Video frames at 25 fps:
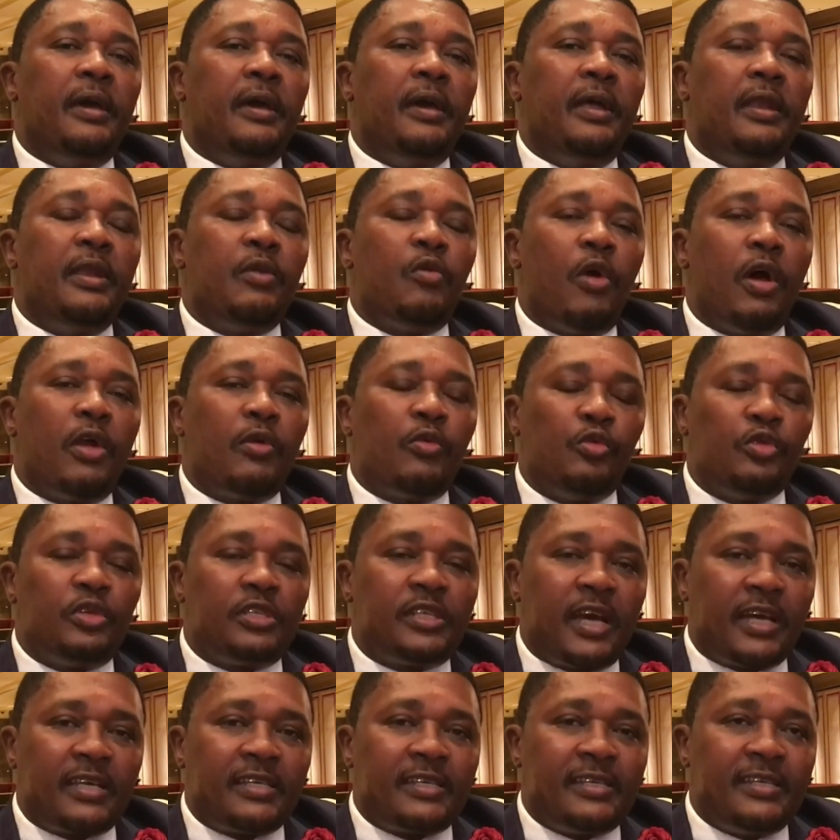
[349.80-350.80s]
Anyone who
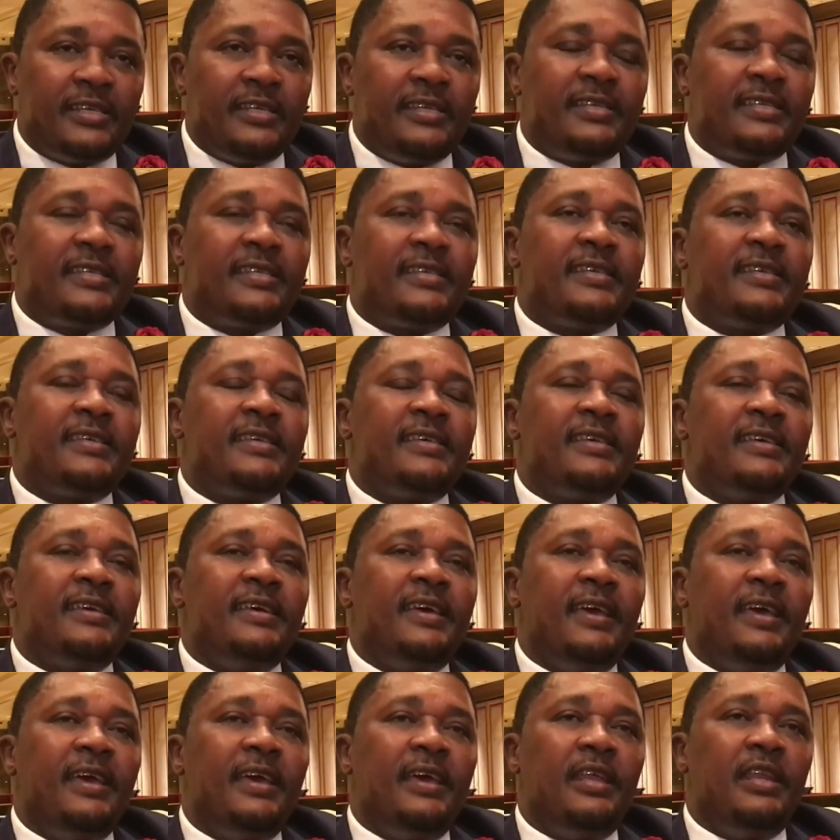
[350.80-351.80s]
succeeds
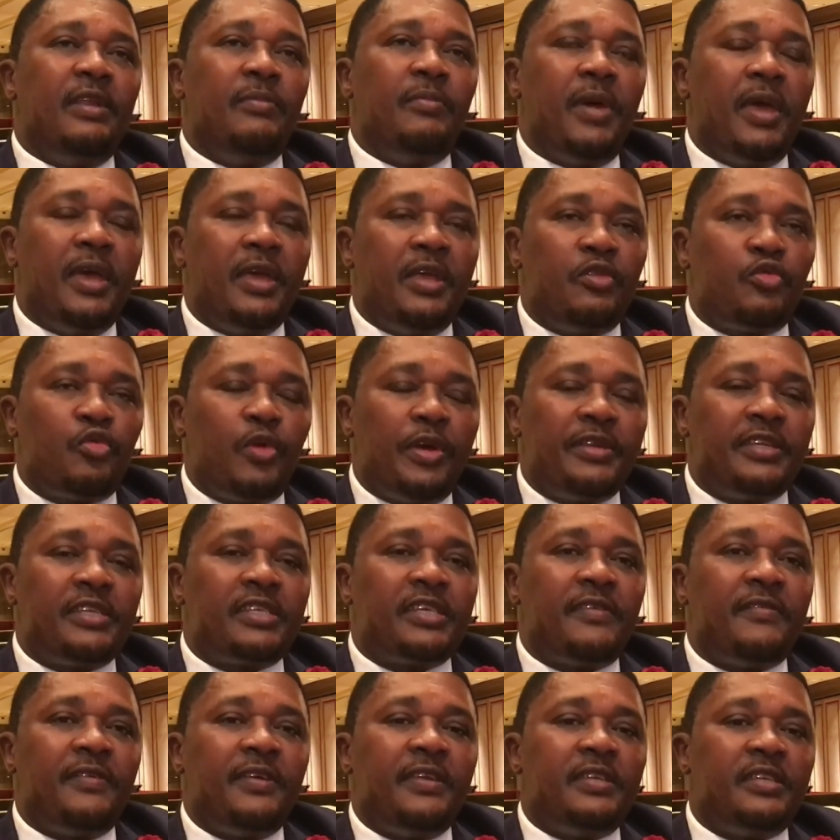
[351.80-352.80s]
in May
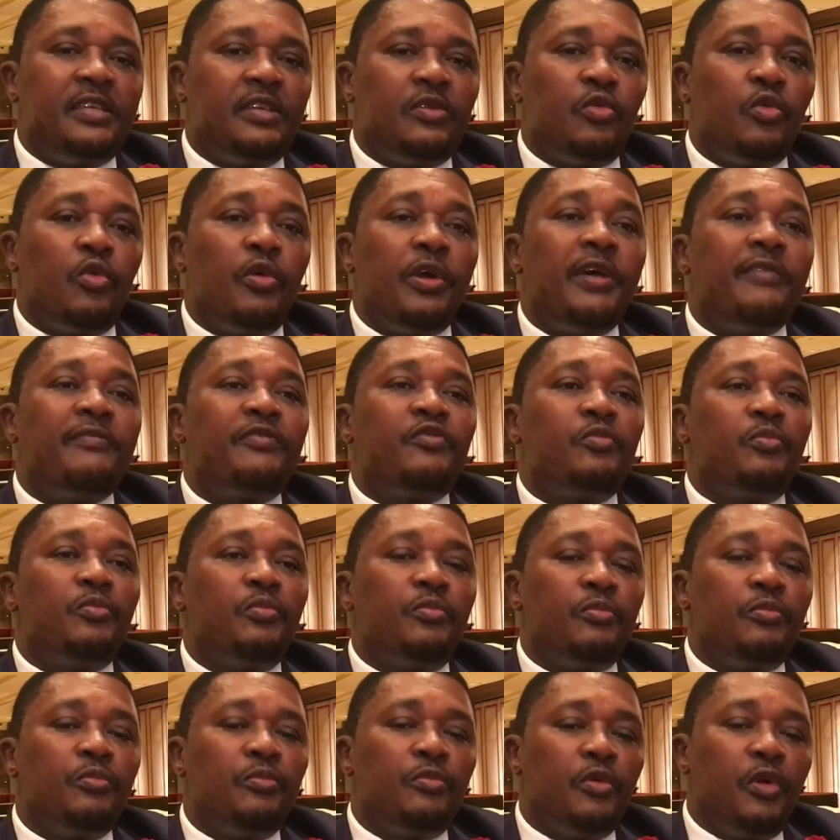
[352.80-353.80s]
2017 will have to
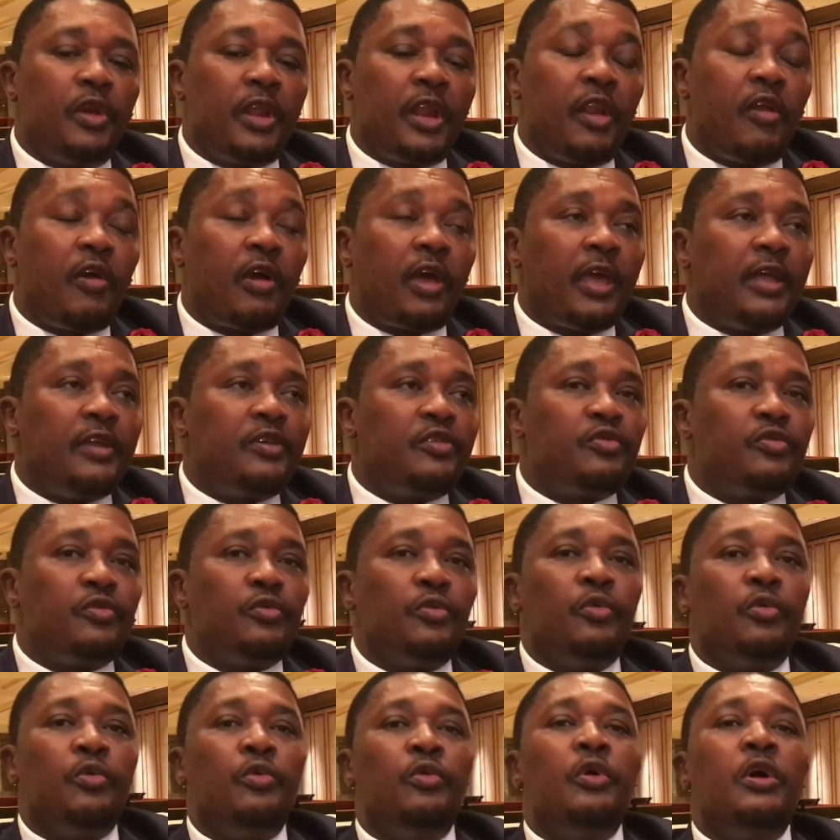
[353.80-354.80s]
relocate
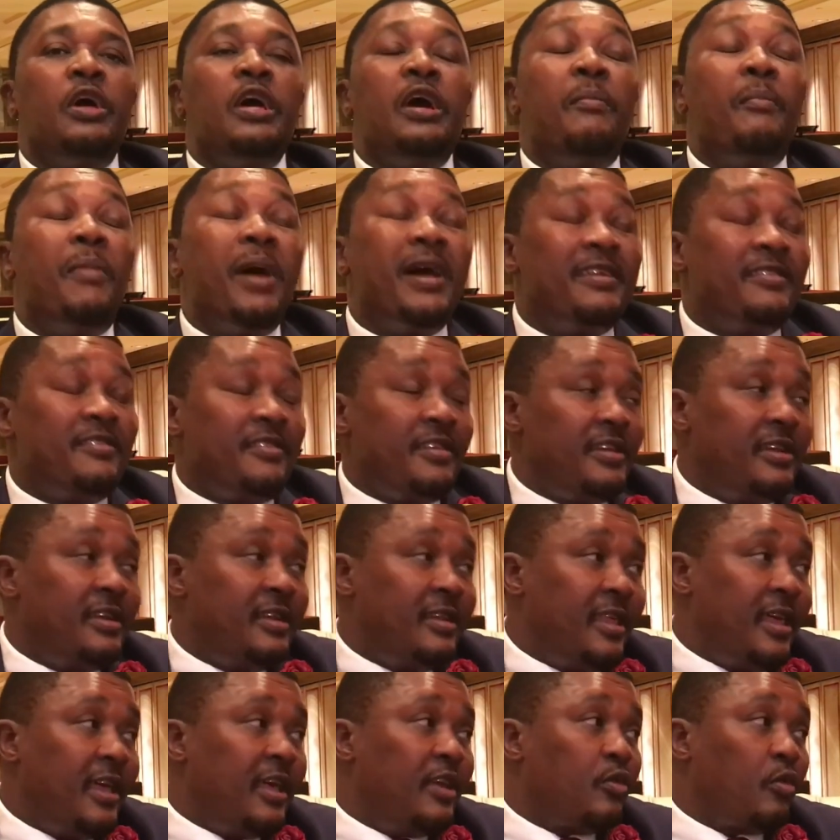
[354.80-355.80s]
to
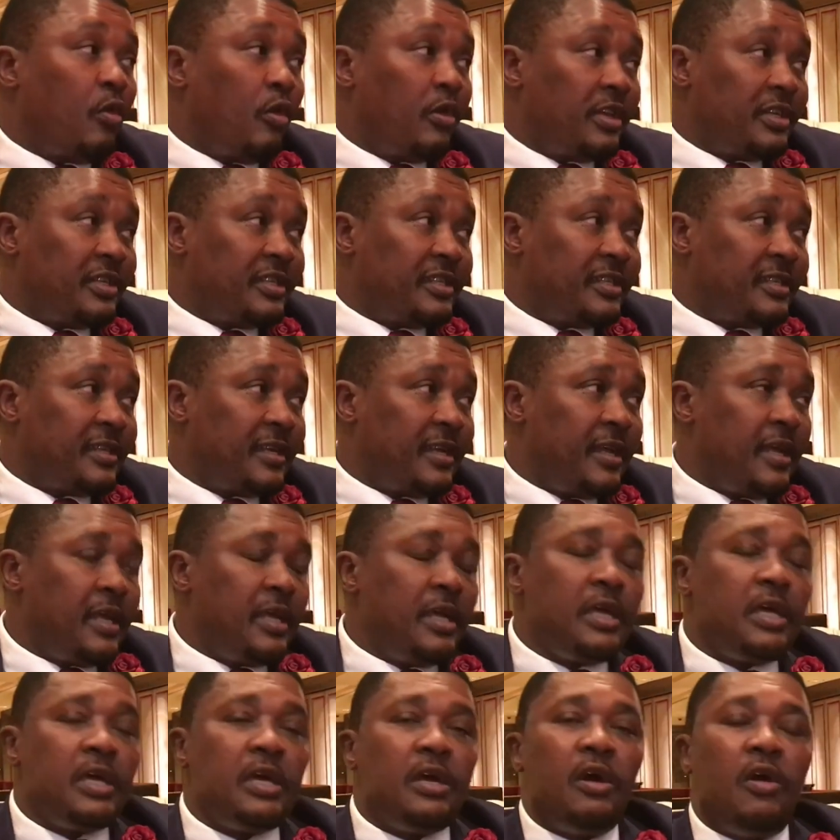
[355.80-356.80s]
Madrid, the headquarters
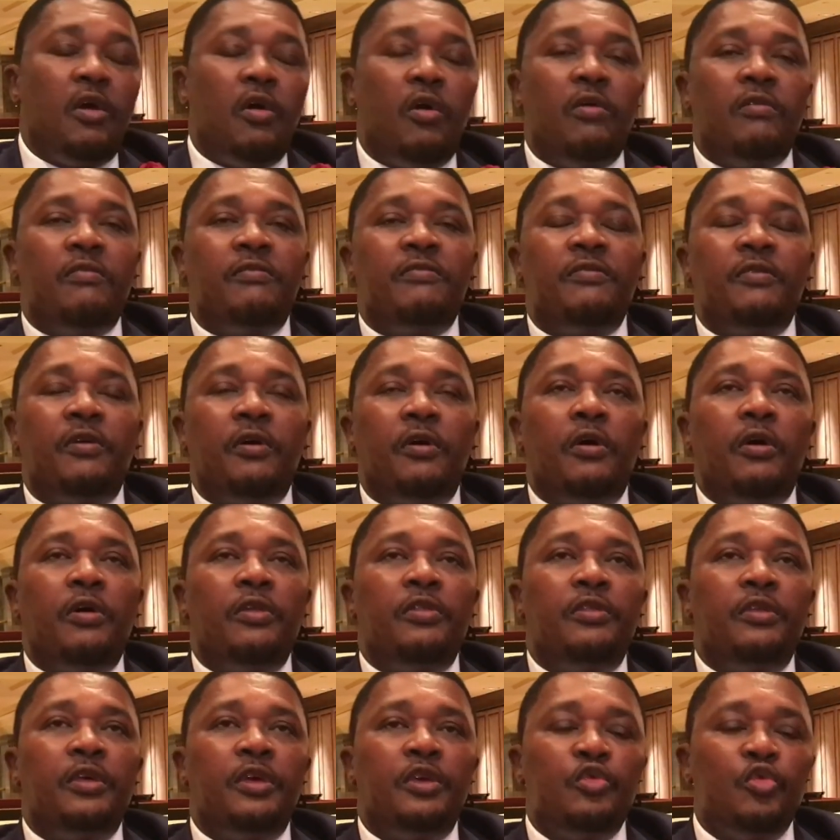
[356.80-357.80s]
of
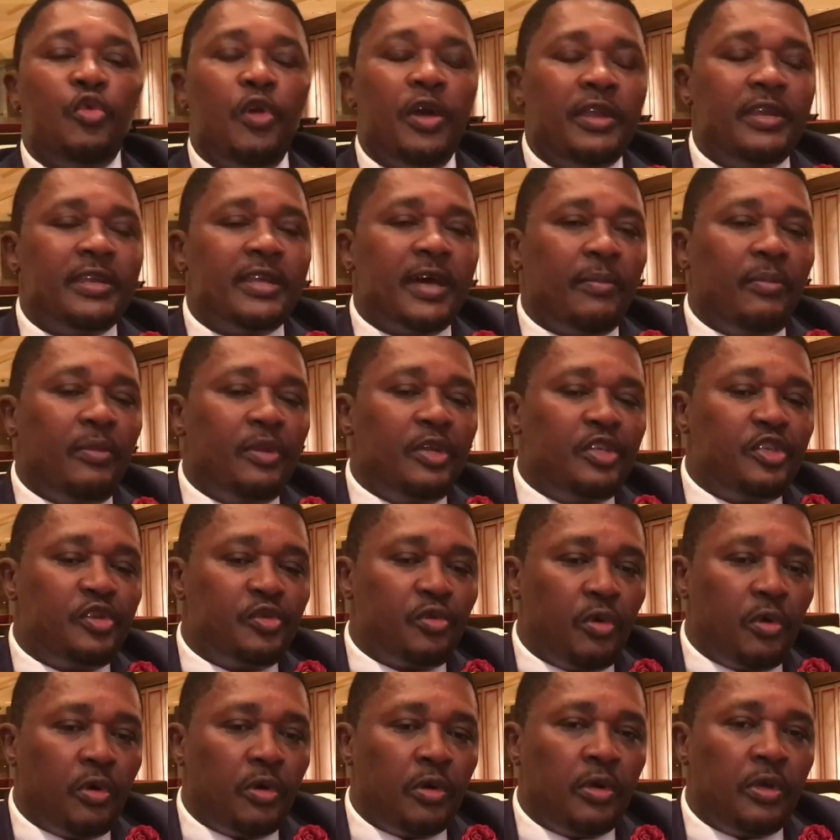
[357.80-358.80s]
the
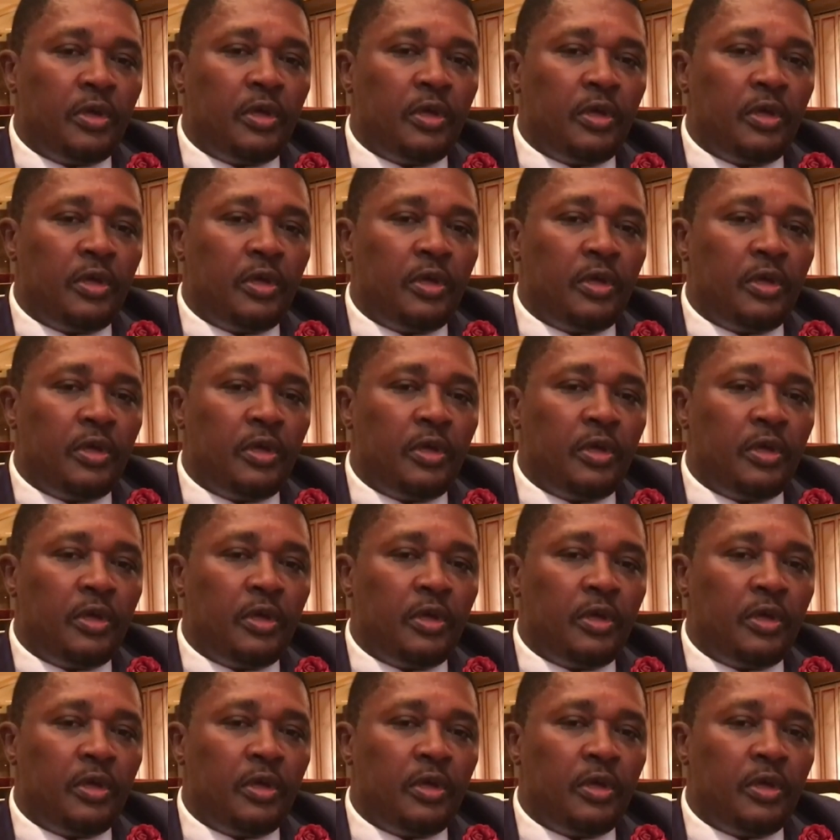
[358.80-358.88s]
UNWTO.